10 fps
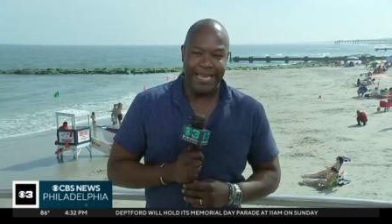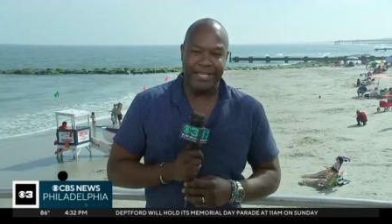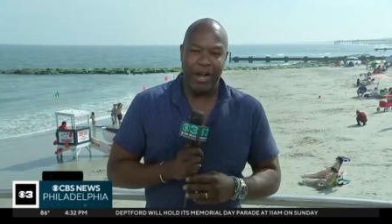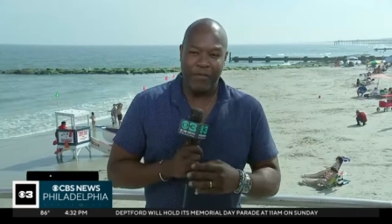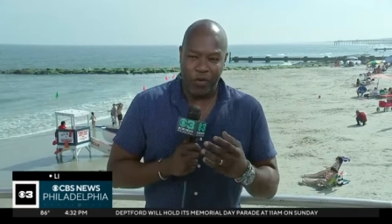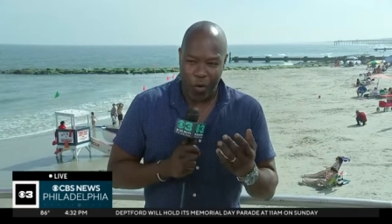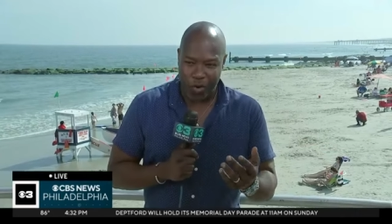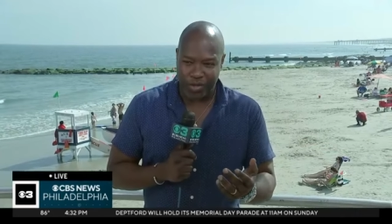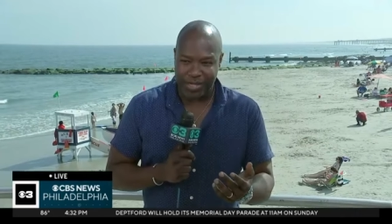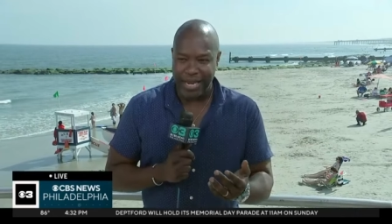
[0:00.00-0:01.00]
is, of
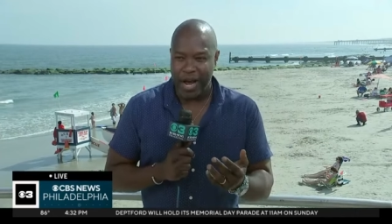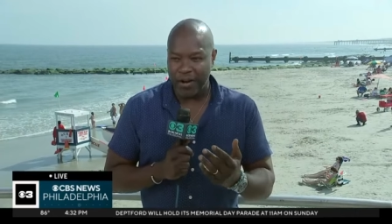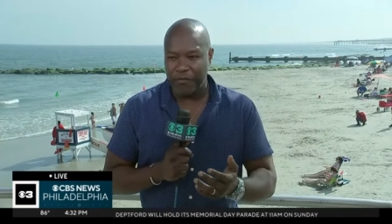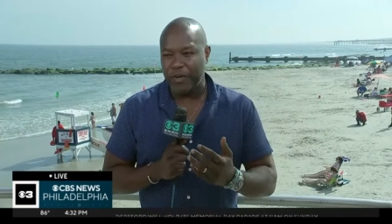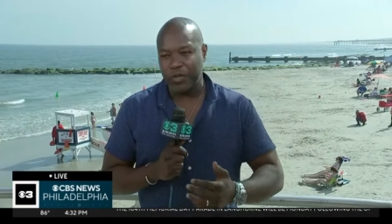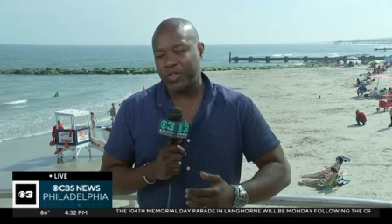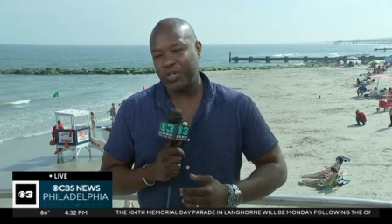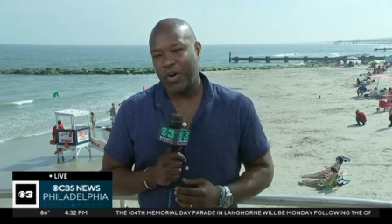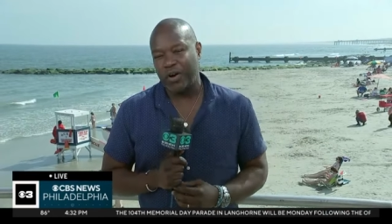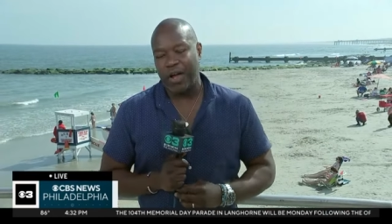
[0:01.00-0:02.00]
course, the unofficial
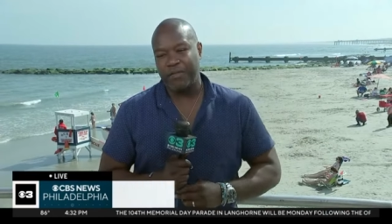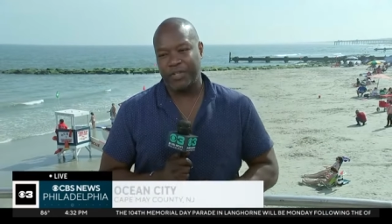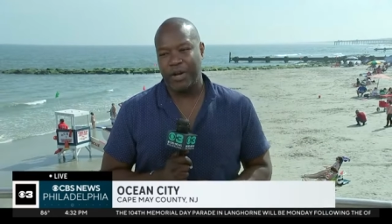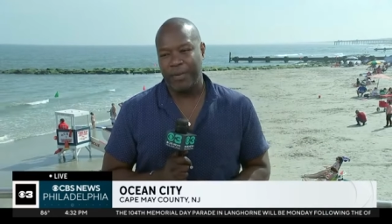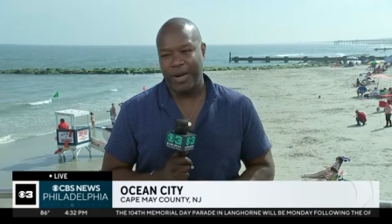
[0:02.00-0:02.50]
start of summer,